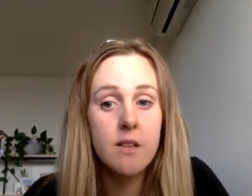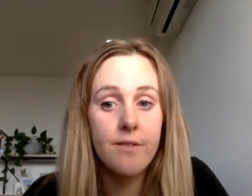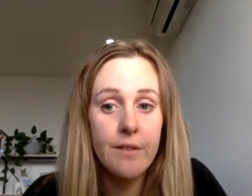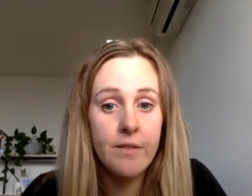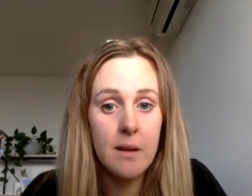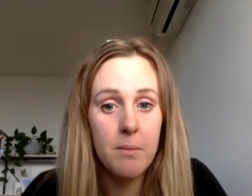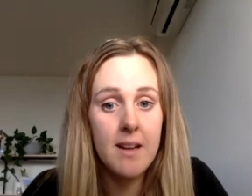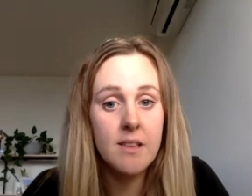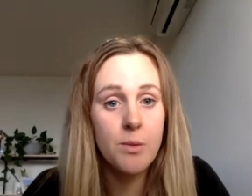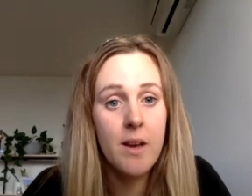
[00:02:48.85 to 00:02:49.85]
to 15
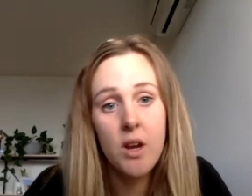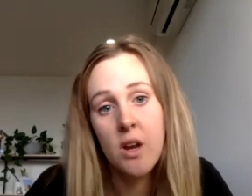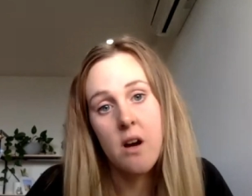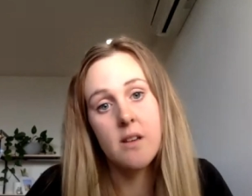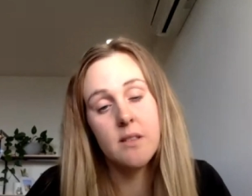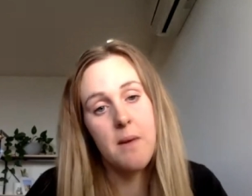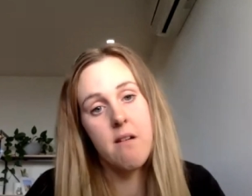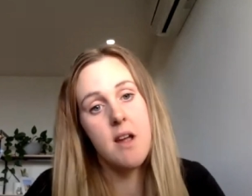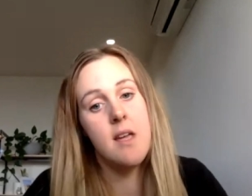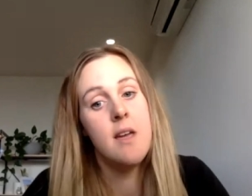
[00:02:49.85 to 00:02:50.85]
minutes where you can ask
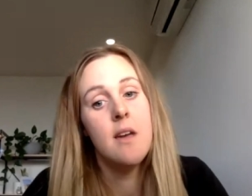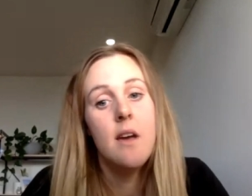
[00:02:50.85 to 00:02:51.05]
Mary